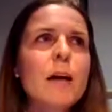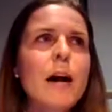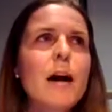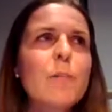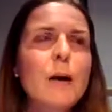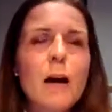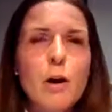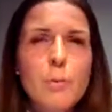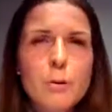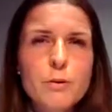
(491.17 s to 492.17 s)
Um, I
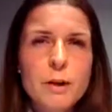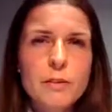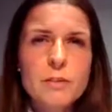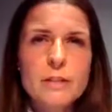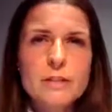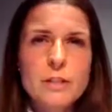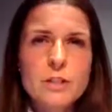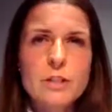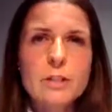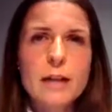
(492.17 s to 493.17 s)
hope you found this
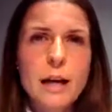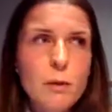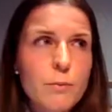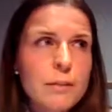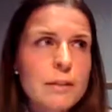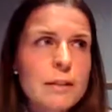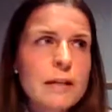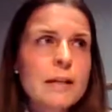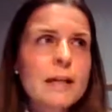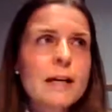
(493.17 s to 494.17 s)
session helpful.
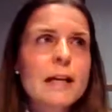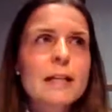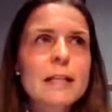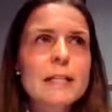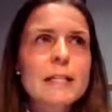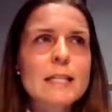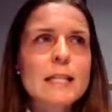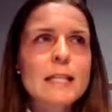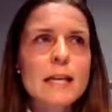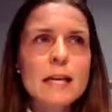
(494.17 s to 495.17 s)
I'd like to
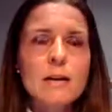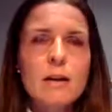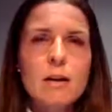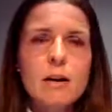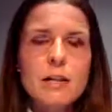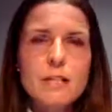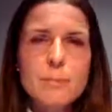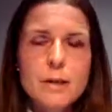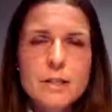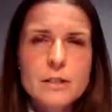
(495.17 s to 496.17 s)
thank our
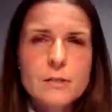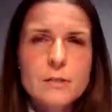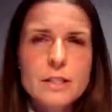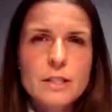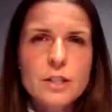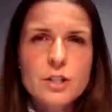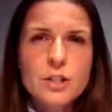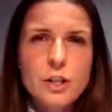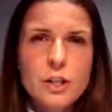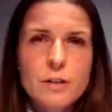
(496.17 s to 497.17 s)
sponsor for today,
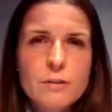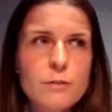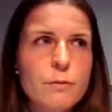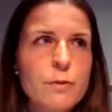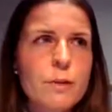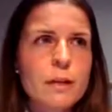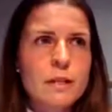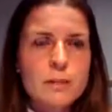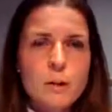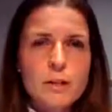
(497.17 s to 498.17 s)
Schär, for
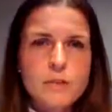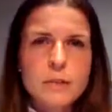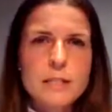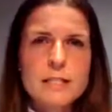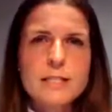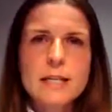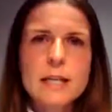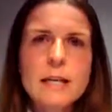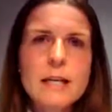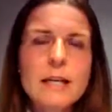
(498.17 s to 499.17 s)
sponsoring this
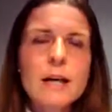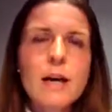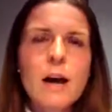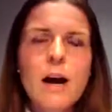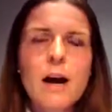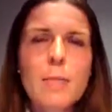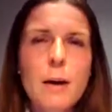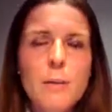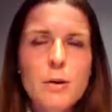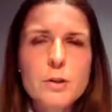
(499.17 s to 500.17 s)
day. Um,
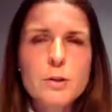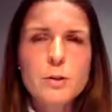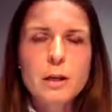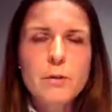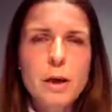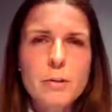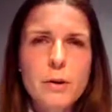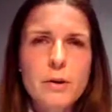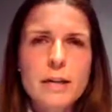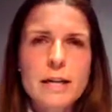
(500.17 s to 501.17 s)
I'm also doing a
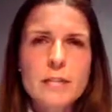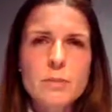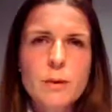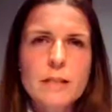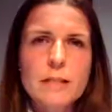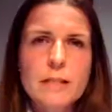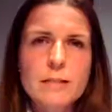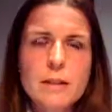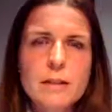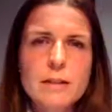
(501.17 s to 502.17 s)
webinar next Wednesday,
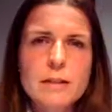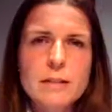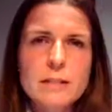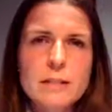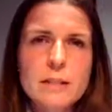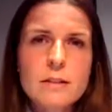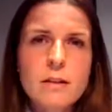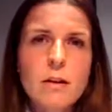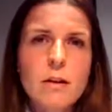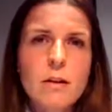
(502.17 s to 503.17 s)
May the 16th,
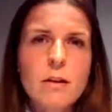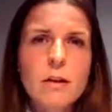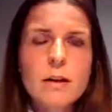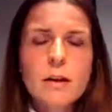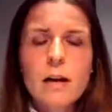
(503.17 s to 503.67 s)
on